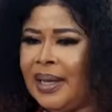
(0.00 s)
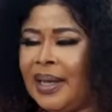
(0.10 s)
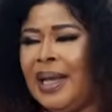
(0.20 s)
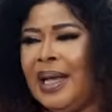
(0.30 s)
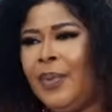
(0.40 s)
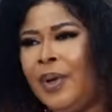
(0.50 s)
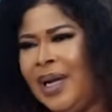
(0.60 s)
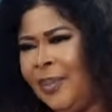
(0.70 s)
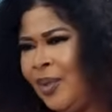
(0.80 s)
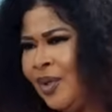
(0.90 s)
A
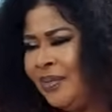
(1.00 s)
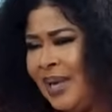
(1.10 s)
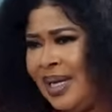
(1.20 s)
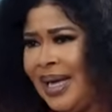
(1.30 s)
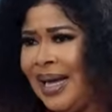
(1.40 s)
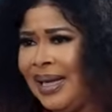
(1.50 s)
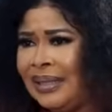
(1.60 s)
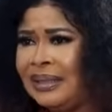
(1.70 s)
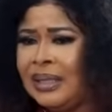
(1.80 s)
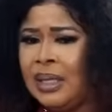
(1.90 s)
polygamous man that
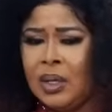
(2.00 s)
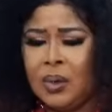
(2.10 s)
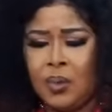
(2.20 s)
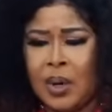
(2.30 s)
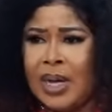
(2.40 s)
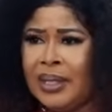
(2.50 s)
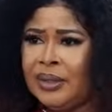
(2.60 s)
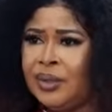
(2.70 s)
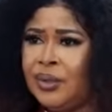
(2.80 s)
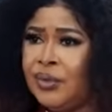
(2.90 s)
has 1,
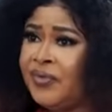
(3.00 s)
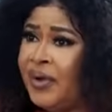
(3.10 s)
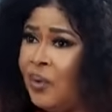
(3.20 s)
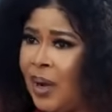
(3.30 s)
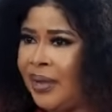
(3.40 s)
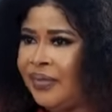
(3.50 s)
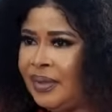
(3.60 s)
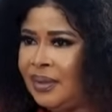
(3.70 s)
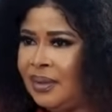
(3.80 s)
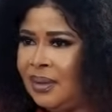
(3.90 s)
2, 3 wives,